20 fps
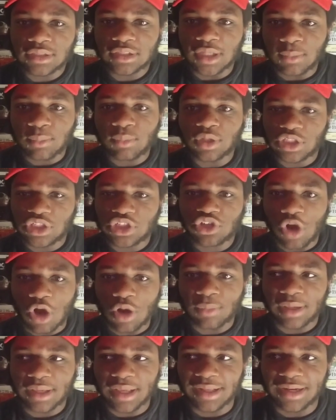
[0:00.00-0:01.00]
it somewhat
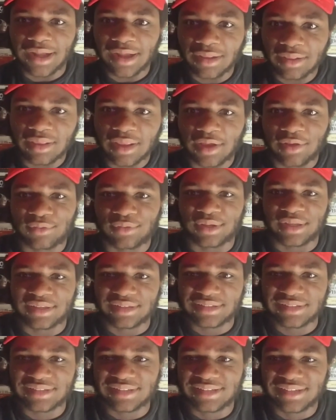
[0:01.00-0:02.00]
charming and
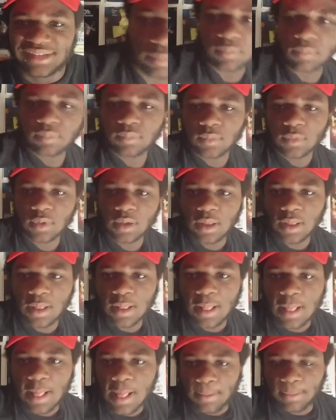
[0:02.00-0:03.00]
hilarious.
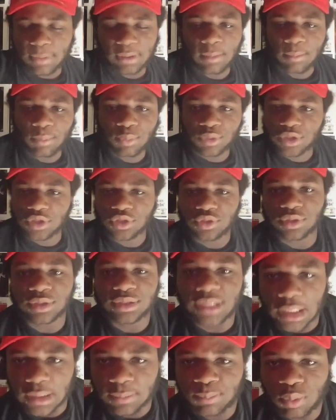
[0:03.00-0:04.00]
But I'm pretty
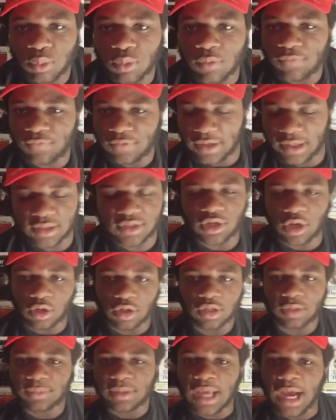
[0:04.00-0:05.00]
sure Deadpool fans
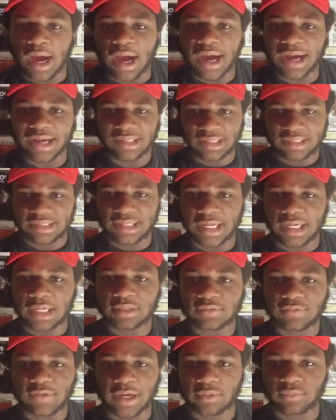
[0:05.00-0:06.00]
are going to be highly
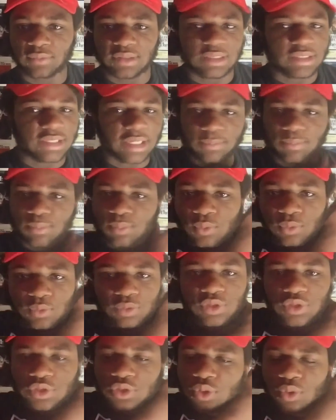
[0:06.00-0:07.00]
satisfied with
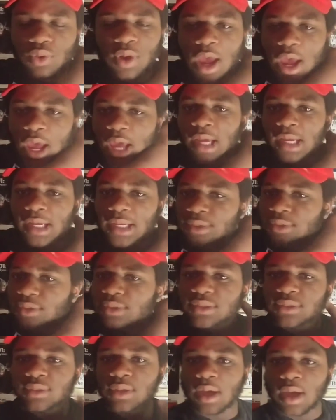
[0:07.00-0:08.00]
Deadpool 2.
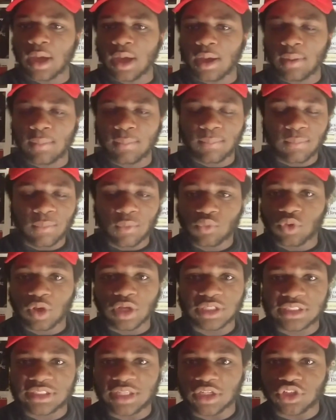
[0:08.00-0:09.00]
It's
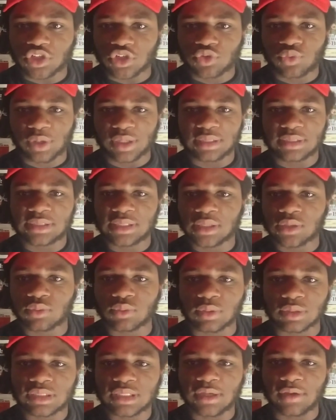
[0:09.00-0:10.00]
such a great
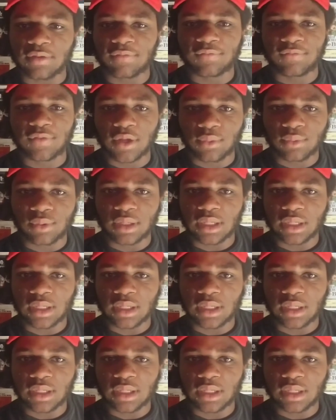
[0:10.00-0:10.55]
sequel to